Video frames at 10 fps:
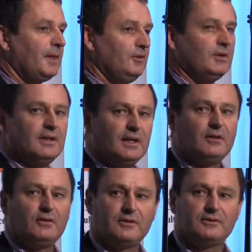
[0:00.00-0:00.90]
you can get a
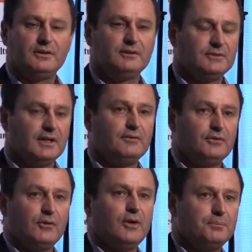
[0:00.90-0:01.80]
lot of things out of
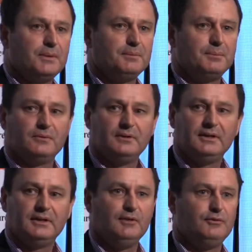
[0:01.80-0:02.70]
your own people
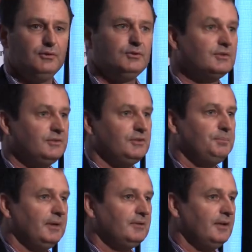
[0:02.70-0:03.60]
if you just
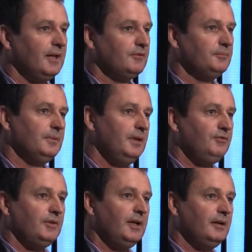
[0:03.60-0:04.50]
expect it out of them.
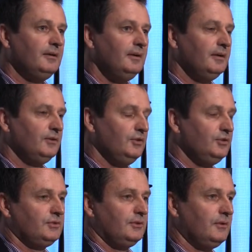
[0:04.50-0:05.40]
If they're
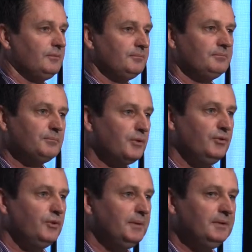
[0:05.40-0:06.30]
used to not
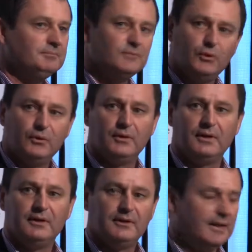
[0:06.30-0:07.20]
performing,
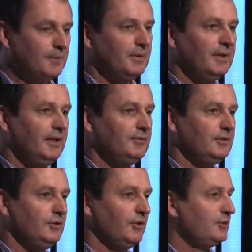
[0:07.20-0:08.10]
or they believe
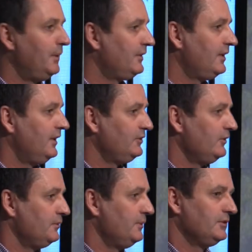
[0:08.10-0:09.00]
that your expectation
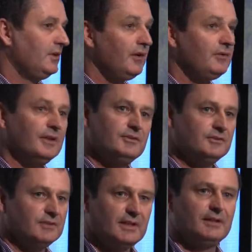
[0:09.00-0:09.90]
of them is low, that's
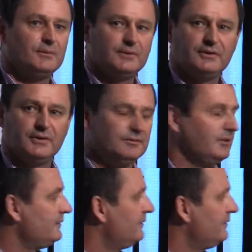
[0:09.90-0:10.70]
exactly what they'll give you